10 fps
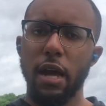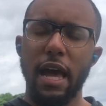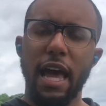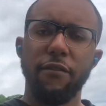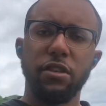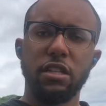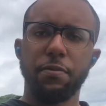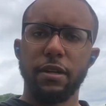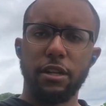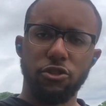have
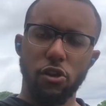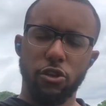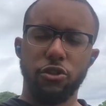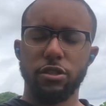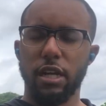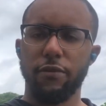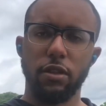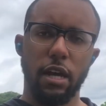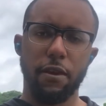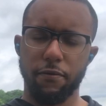discipline and structure inside of your life.